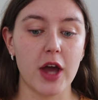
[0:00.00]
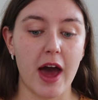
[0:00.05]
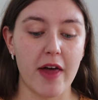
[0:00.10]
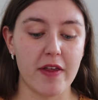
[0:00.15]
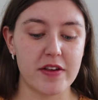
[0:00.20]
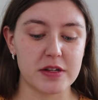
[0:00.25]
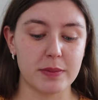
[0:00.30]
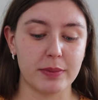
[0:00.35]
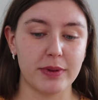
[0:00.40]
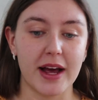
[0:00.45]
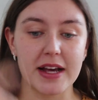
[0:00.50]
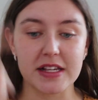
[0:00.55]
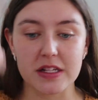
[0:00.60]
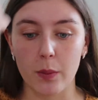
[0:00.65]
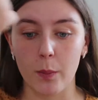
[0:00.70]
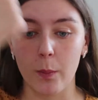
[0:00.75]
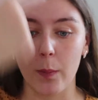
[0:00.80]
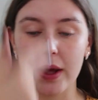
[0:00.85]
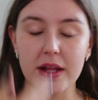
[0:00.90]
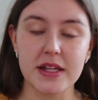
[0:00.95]
how this applies
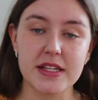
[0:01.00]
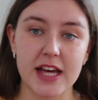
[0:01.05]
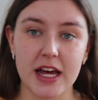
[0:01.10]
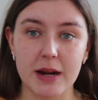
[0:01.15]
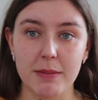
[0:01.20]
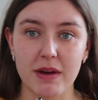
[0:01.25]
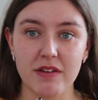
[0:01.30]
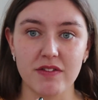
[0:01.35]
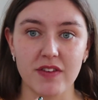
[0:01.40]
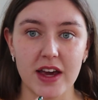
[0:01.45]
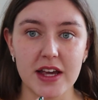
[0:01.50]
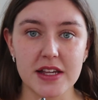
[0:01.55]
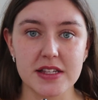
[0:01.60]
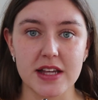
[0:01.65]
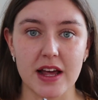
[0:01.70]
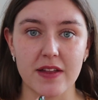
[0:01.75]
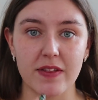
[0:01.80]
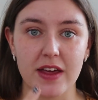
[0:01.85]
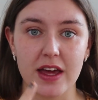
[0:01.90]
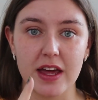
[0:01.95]
on one side of my face
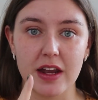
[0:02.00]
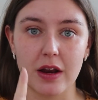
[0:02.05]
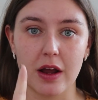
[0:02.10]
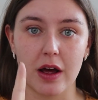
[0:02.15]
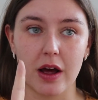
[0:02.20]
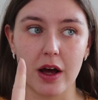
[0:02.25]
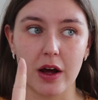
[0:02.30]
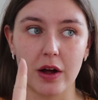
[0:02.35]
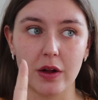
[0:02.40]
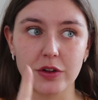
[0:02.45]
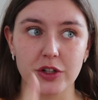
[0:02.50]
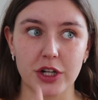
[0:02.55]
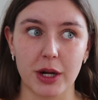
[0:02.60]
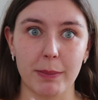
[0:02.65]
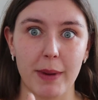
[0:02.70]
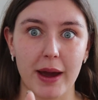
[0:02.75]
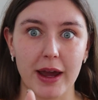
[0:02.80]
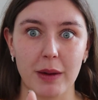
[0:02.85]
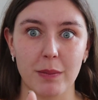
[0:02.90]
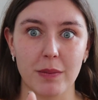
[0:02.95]
and then I'll check
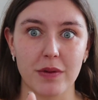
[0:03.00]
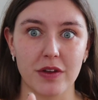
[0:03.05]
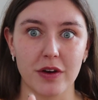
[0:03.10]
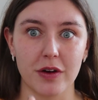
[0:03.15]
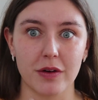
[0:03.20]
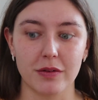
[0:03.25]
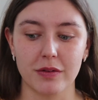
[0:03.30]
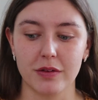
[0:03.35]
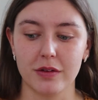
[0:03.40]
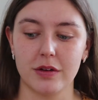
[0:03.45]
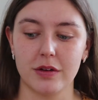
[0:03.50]
back in with you.